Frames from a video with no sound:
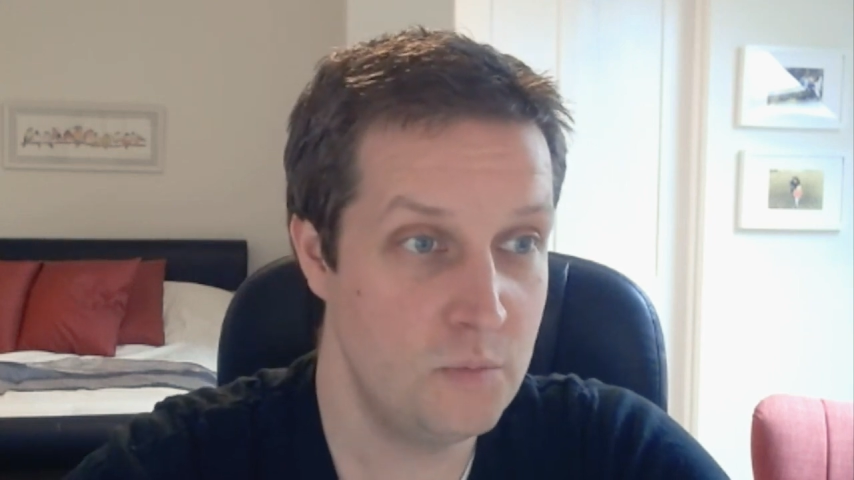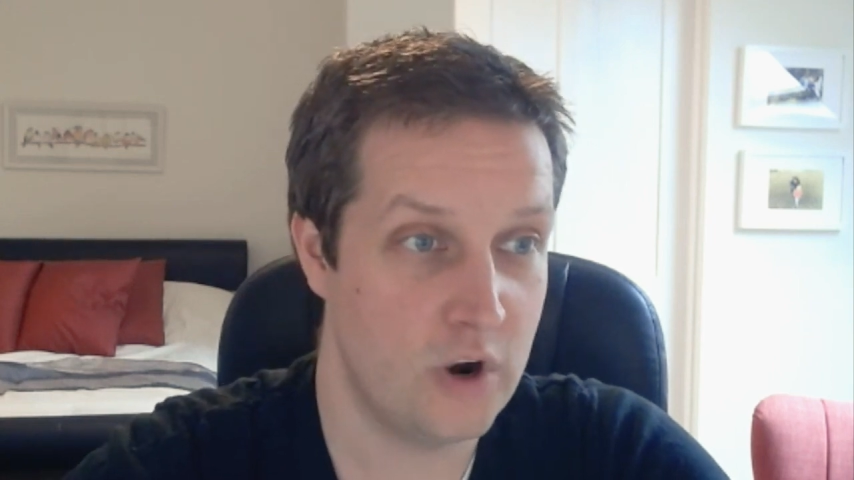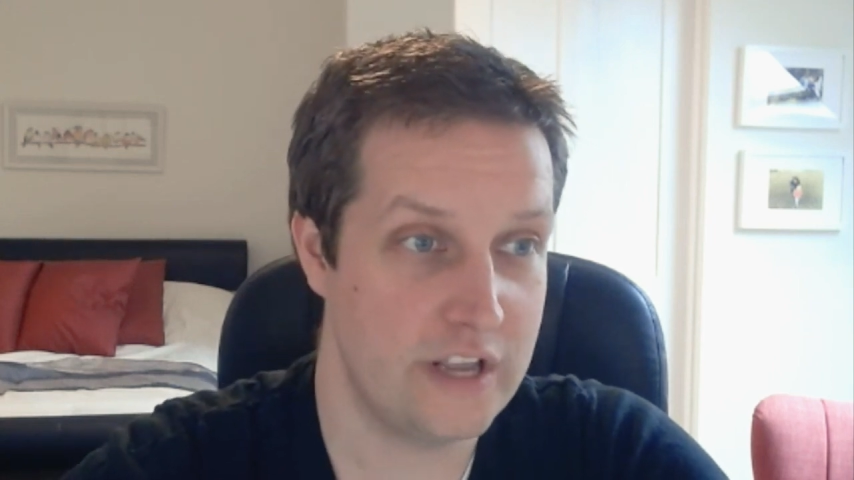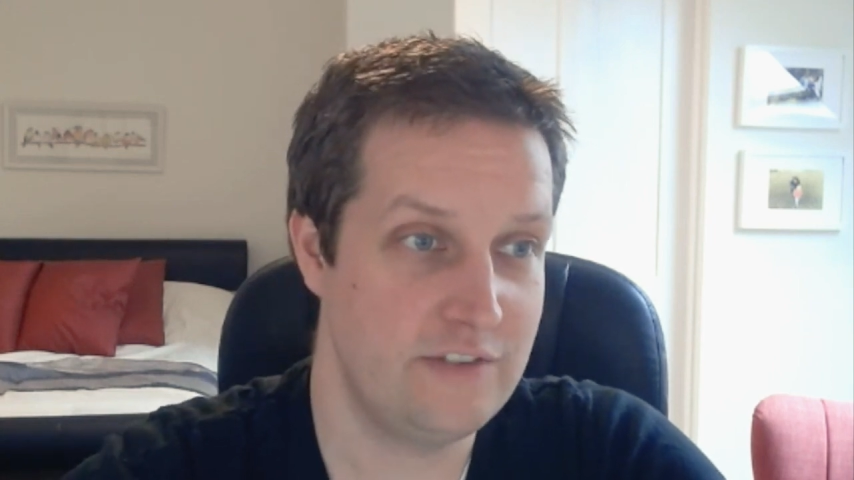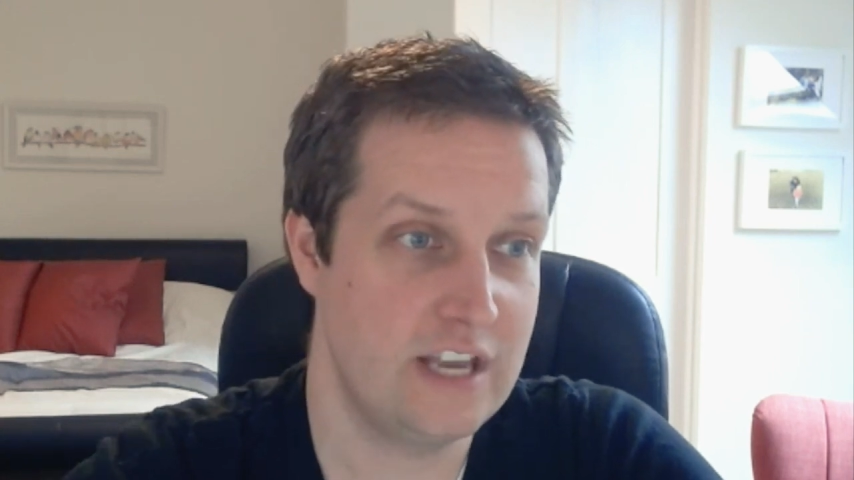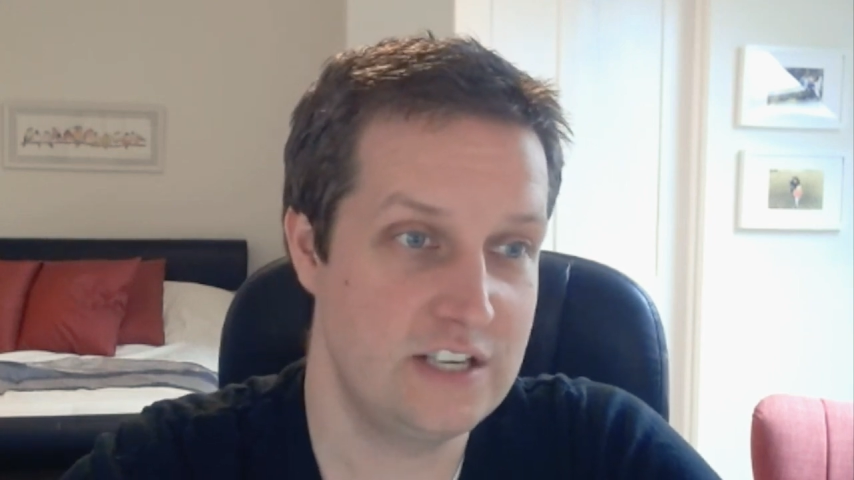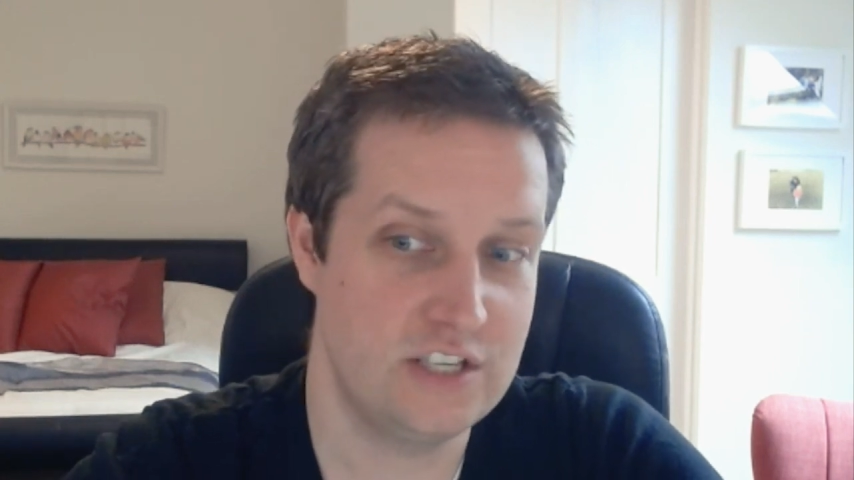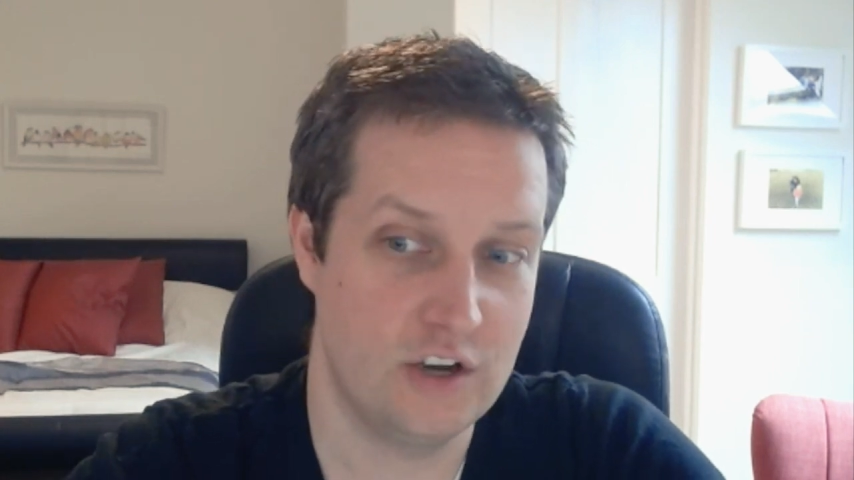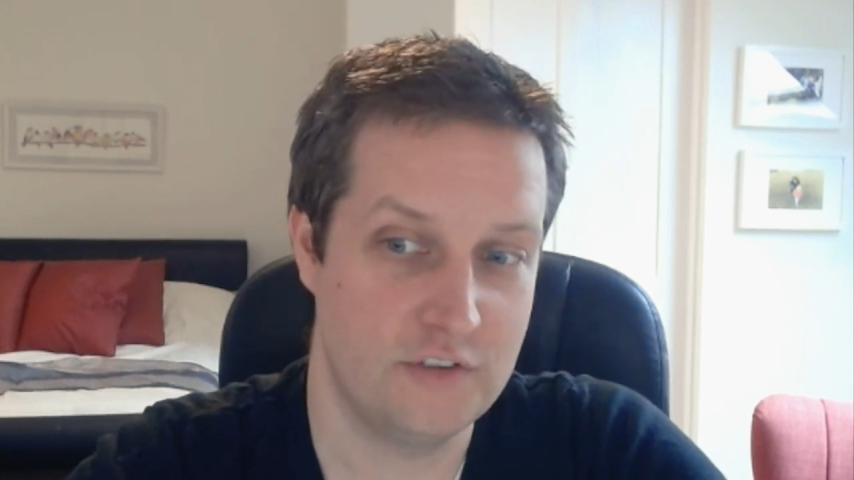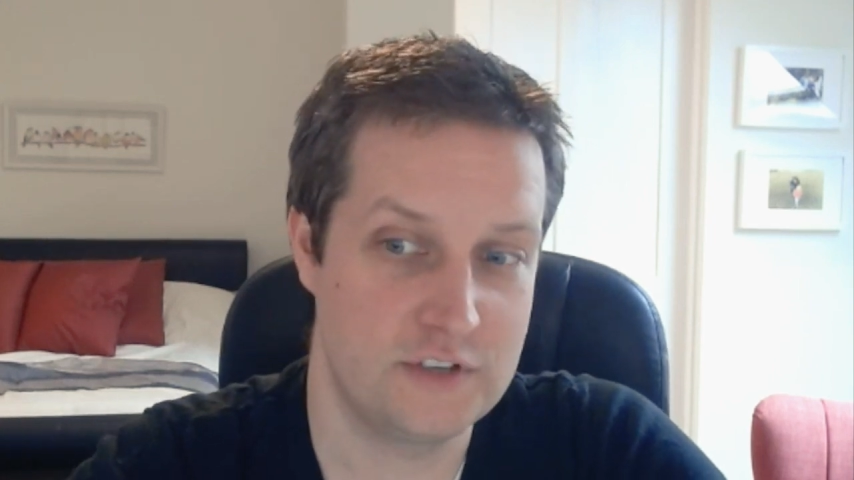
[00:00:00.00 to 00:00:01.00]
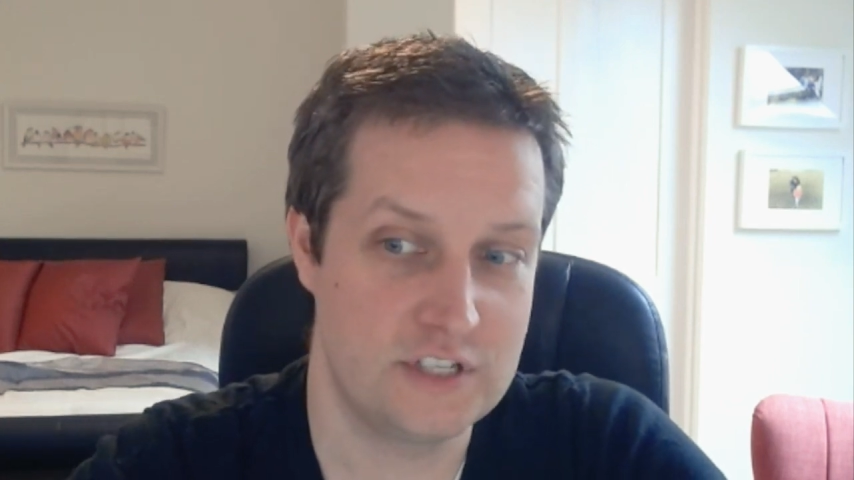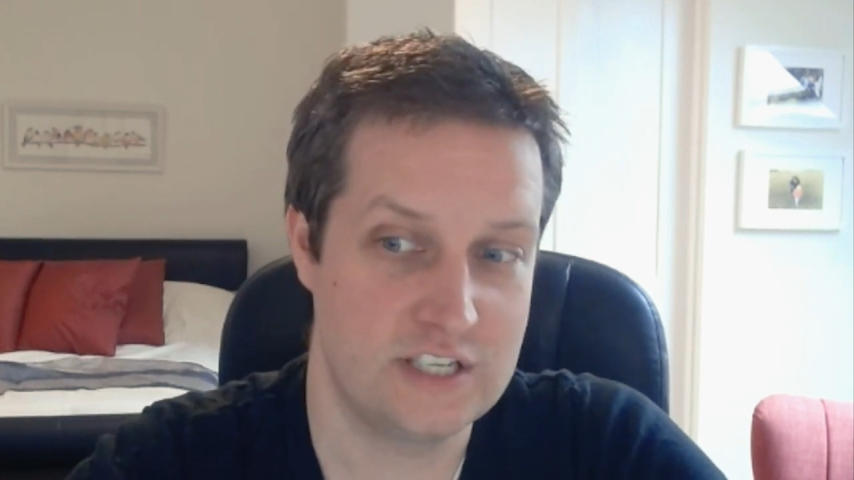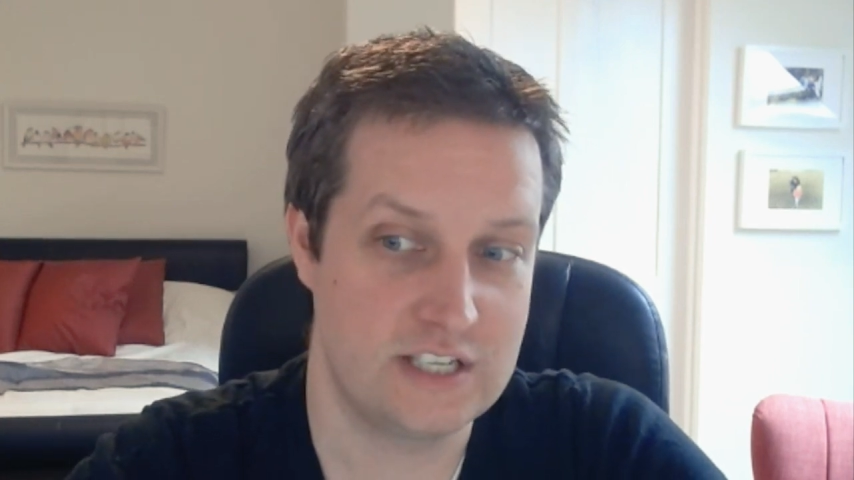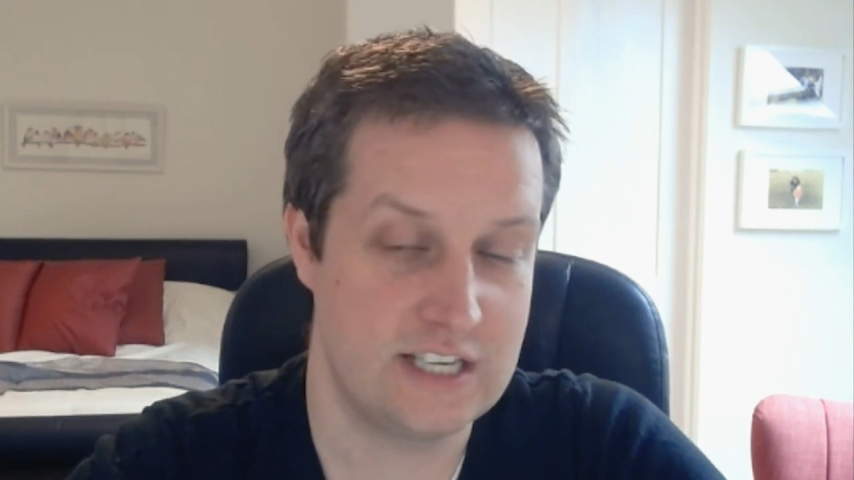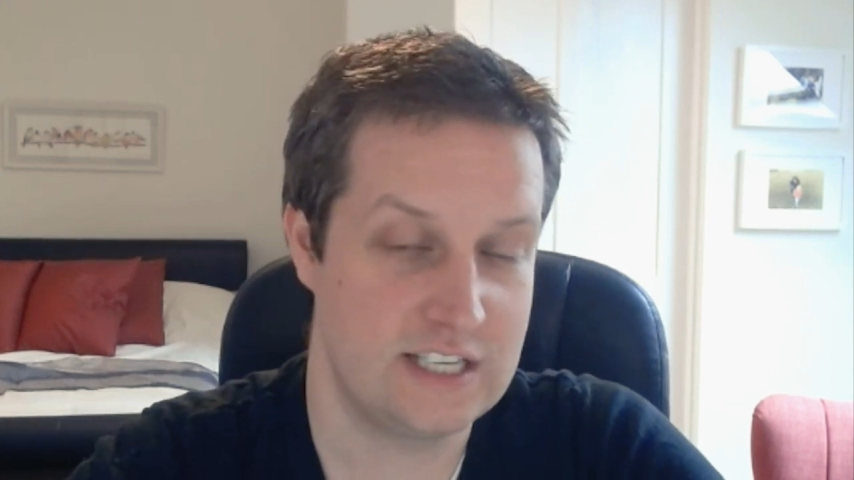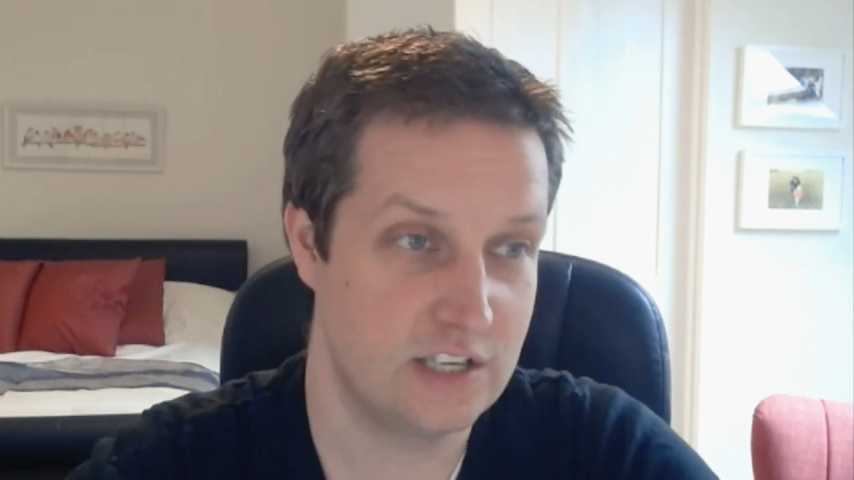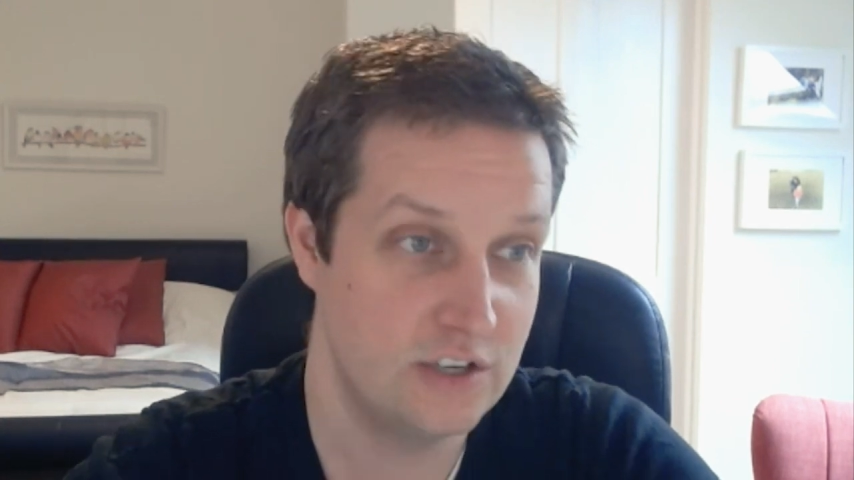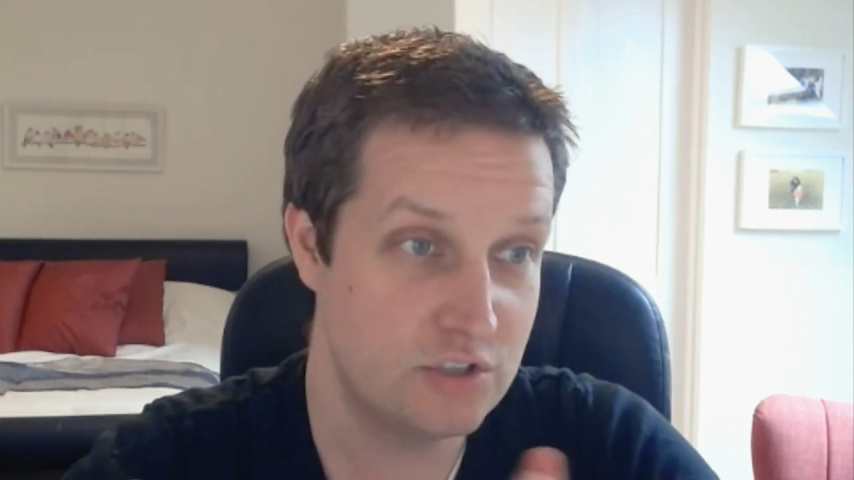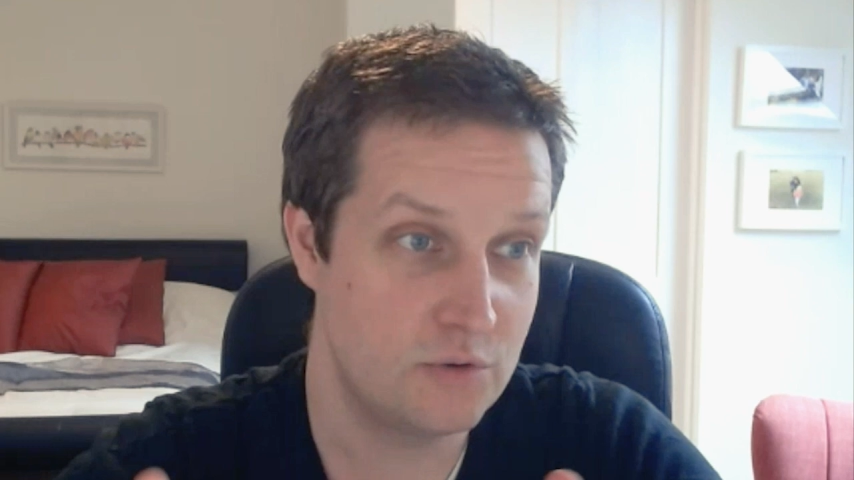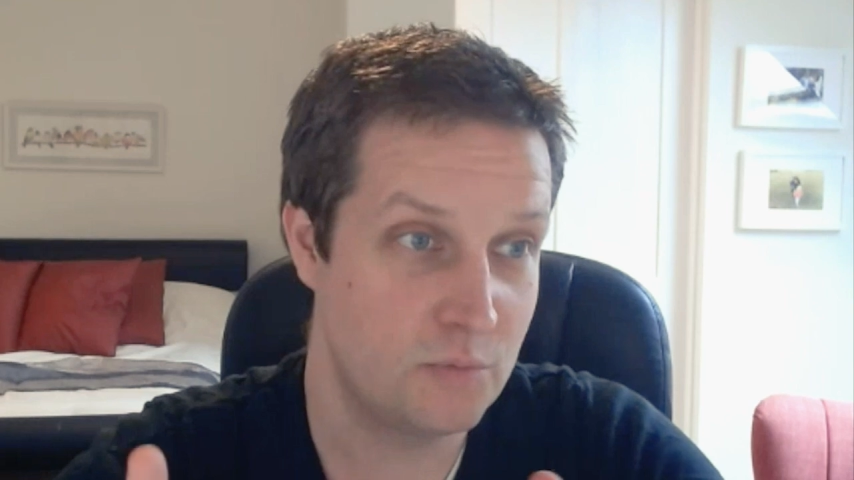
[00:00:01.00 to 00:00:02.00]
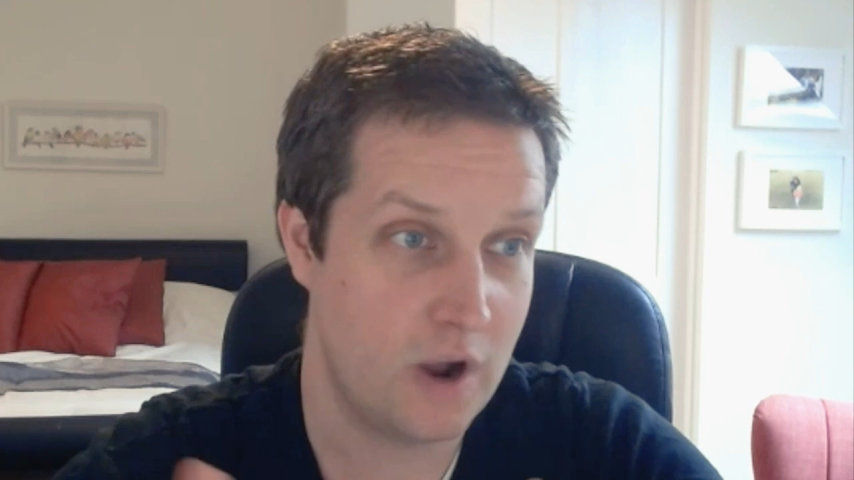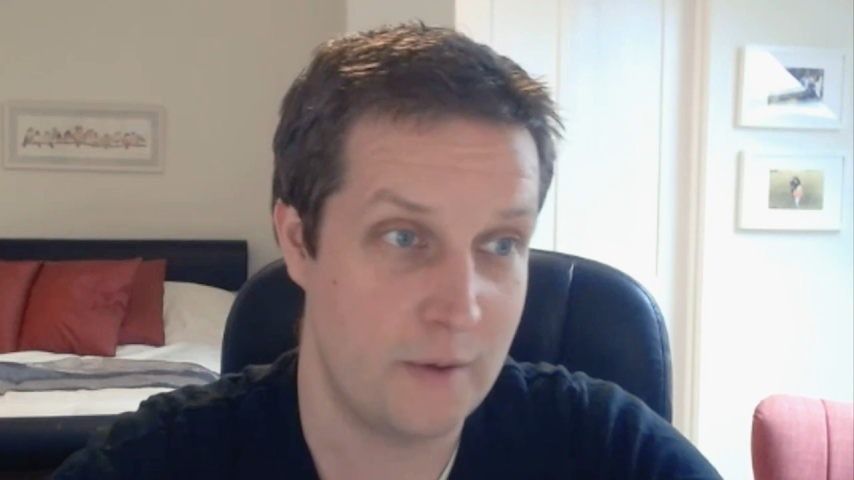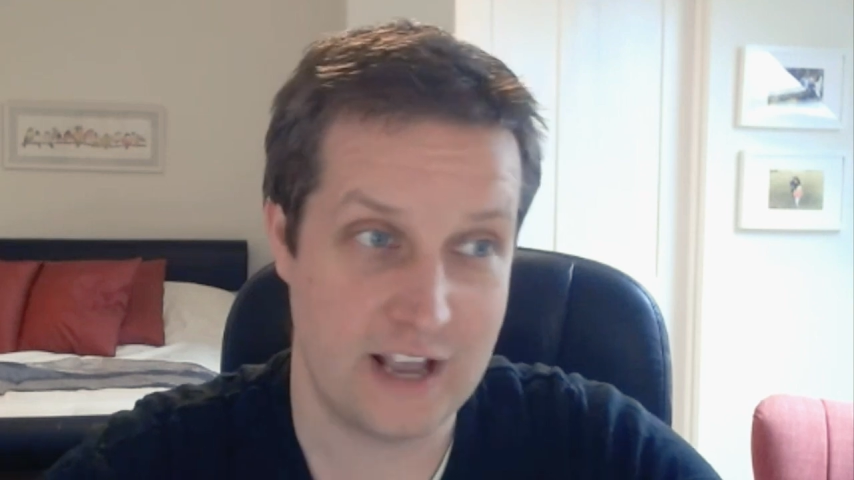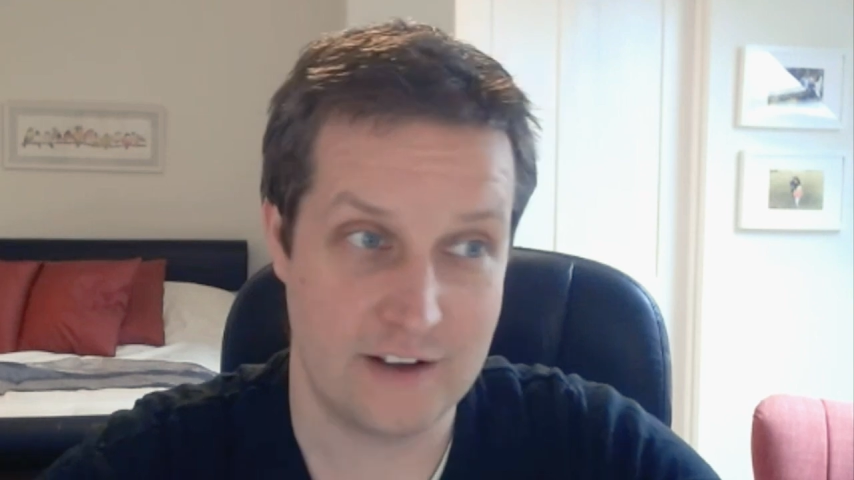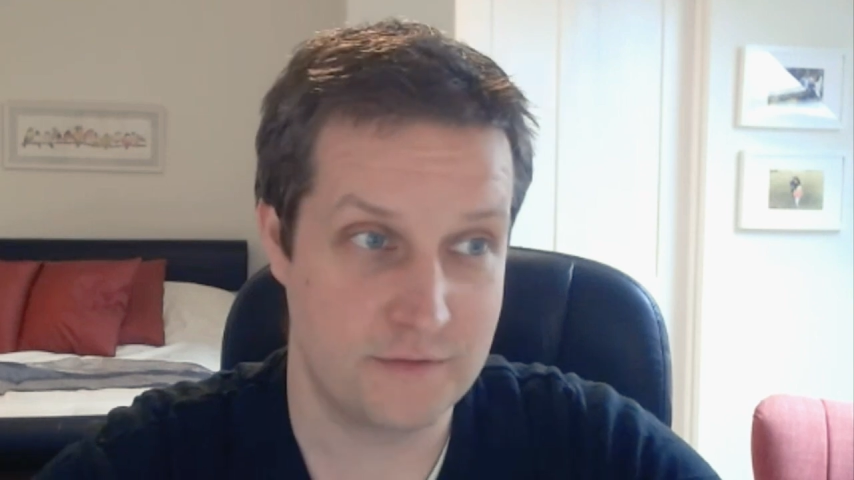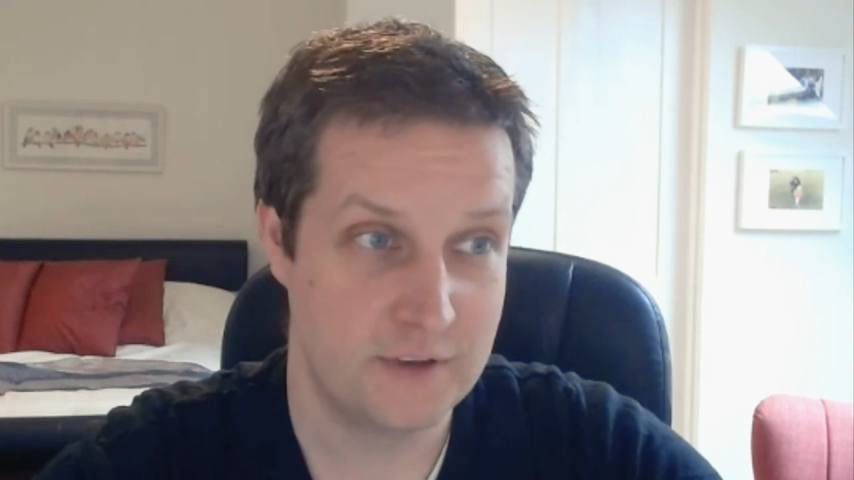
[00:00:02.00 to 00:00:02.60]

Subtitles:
what ev.energy offers is a solution where we have